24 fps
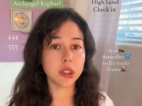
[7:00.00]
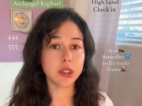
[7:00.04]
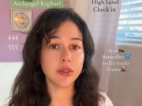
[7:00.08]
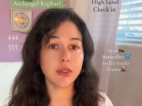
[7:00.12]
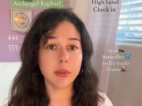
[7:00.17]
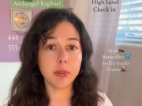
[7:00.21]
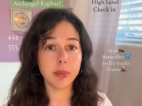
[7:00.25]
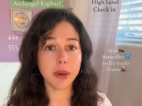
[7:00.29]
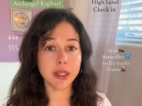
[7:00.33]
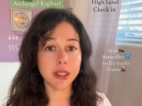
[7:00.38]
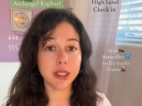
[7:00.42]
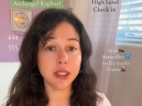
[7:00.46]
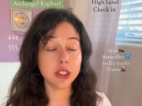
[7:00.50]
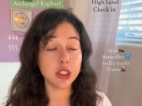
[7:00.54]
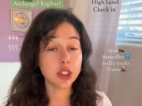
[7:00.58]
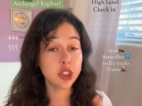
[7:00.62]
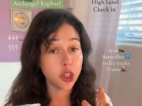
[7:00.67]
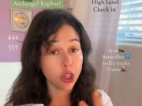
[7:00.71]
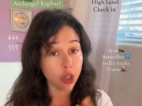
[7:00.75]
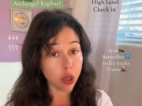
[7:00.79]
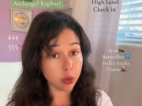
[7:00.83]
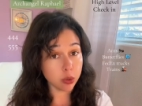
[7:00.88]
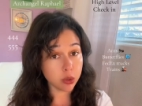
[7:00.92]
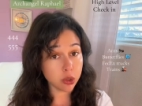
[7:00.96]
of abundance,
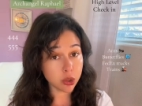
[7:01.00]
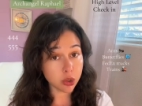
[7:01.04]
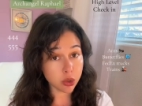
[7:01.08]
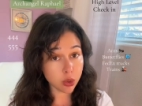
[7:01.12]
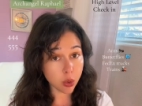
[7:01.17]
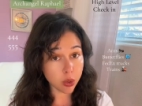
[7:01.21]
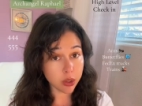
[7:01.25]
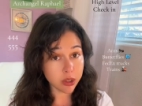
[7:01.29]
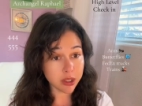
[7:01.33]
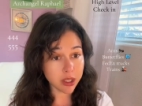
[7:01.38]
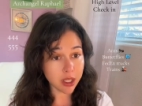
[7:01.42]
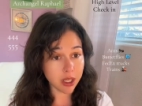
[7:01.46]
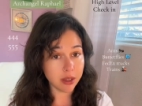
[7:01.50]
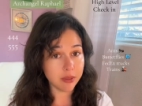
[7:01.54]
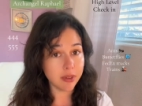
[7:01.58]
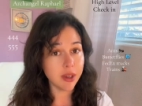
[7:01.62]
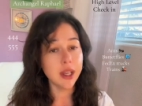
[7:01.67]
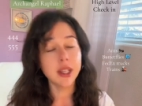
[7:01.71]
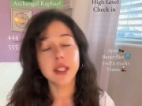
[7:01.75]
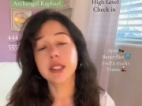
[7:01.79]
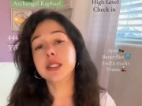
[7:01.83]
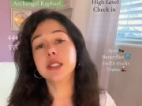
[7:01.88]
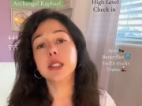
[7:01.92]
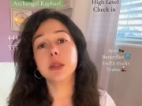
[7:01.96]
their own source of
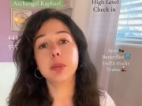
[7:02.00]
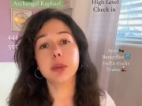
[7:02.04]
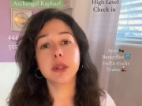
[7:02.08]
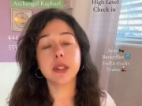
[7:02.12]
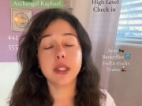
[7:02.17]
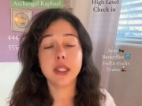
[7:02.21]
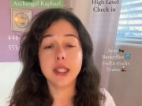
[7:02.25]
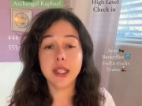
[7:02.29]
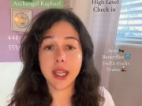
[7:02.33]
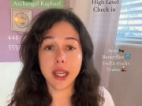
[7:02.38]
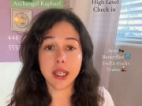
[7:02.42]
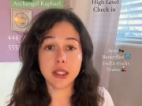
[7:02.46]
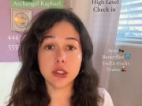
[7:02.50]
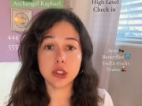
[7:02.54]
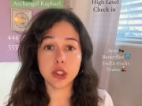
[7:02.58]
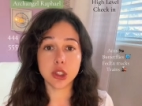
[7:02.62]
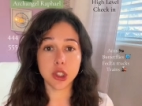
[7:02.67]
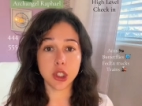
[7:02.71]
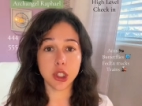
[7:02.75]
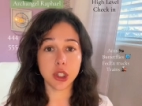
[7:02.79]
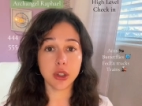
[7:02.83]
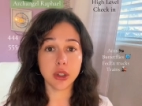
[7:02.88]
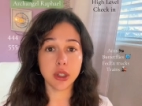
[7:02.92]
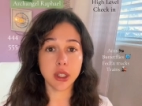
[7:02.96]
stability and
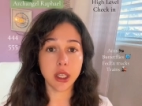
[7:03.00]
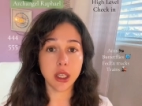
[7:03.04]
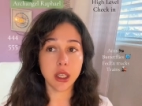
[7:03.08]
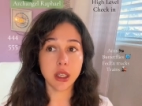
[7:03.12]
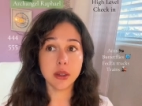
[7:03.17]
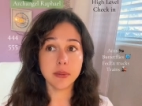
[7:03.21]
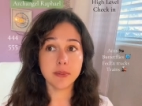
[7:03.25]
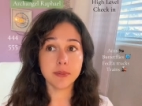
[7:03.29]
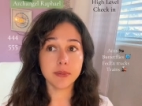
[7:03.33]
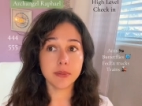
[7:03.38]
security